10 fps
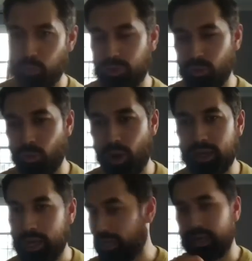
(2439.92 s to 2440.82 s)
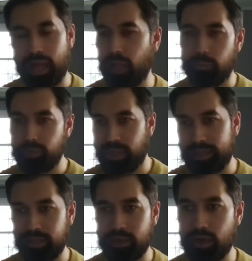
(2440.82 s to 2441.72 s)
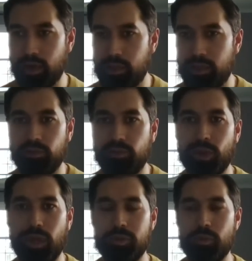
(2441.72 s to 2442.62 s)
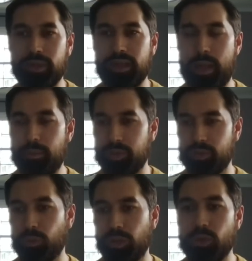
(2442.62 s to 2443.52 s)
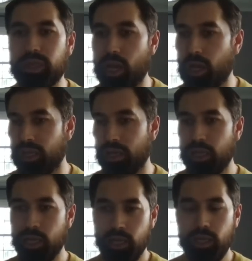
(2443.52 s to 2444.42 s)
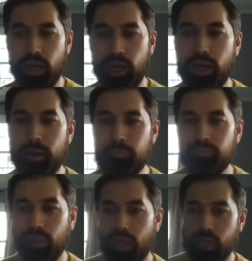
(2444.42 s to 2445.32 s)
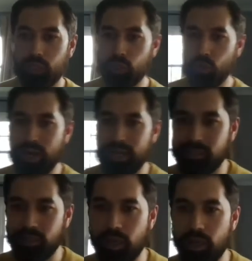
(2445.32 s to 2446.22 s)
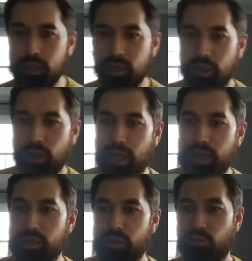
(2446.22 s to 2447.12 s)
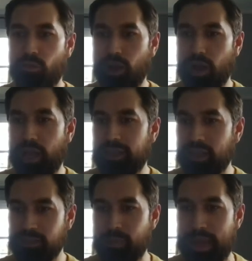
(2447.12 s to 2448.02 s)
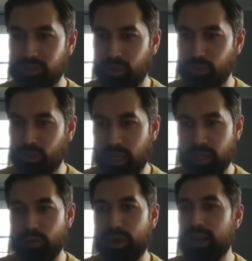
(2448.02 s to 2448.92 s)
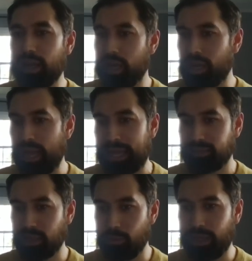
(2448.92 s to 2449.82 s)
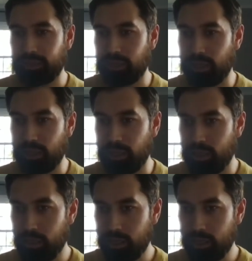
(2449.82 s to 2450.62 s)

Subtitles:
one, and I think there are a few. I'll be more than happy, but super quickly on the U.S. I think it's Ambassador Kotelia, right? Asking about the